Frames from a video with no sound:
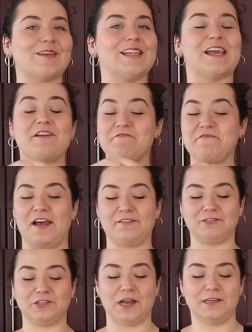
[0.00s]
me like
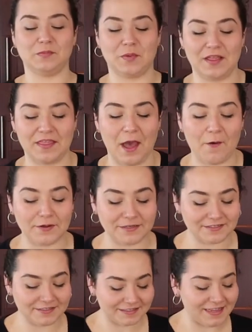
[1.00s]
5 tries, but that
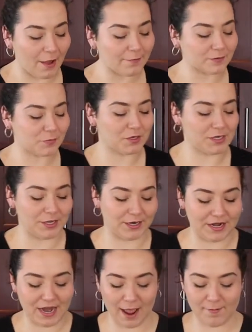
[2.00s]
one's pretty
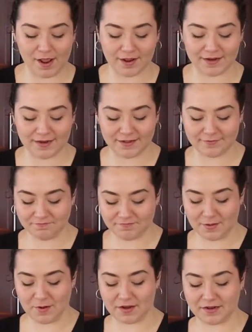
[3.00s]
good. I'm not gonna,
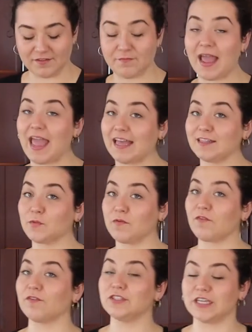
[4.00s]
if my hands
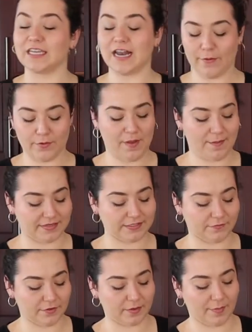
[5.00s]
weren't full of chicken, I would pat myself on the